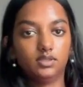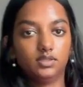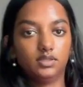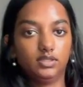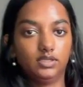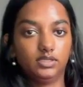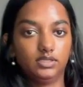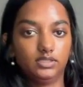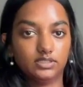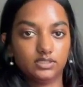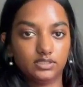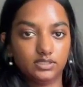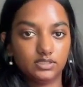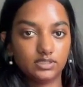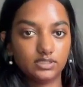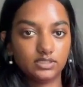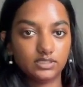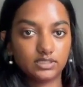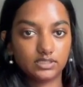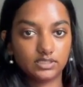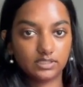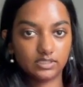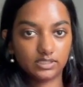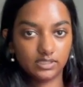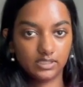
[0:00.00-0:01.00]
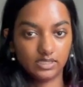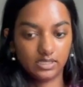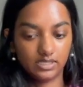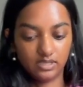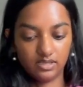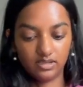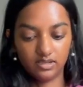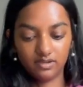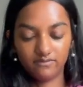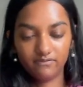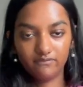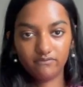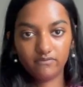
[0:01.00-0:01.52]
This is the
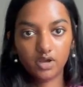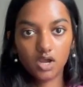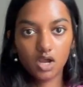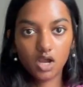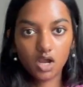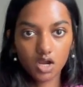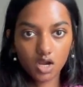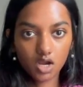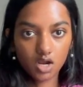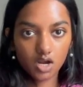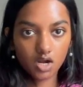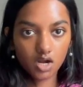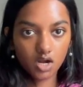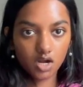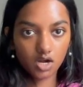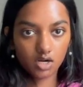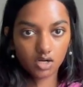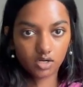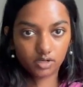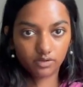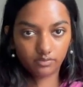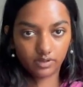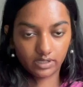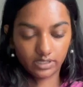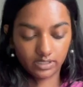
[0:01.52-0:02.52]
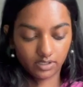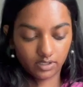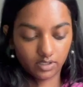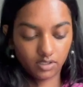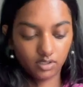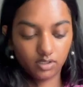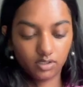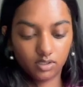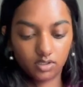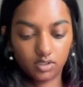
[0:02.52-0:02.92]
sleeve right here.